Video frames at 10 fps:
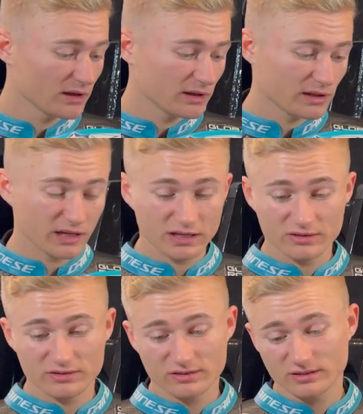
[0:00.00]
that
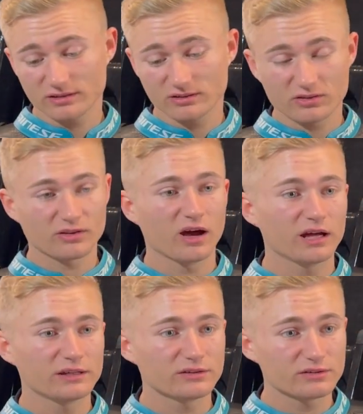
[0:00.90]
is
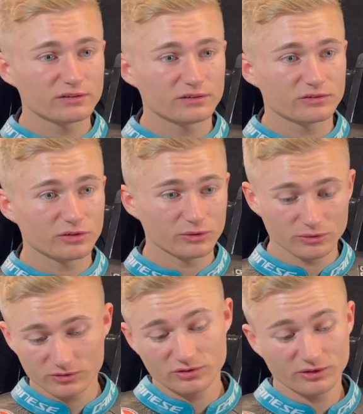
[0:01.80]
designed to
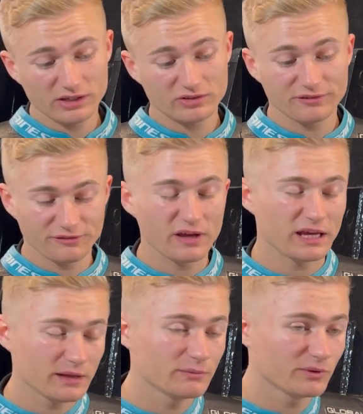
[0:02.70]
actually fit
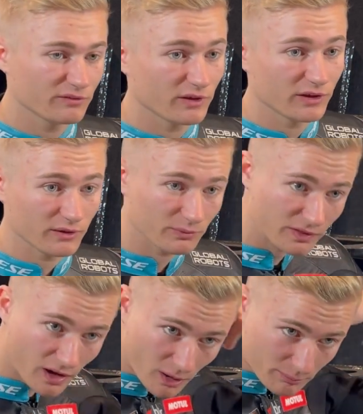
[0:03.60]
in with
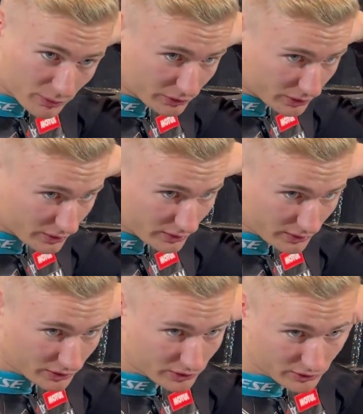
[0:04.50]
the hump on
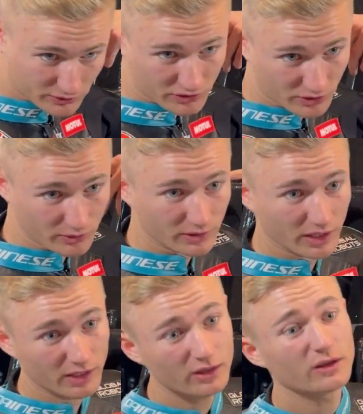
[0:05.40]
your suit here.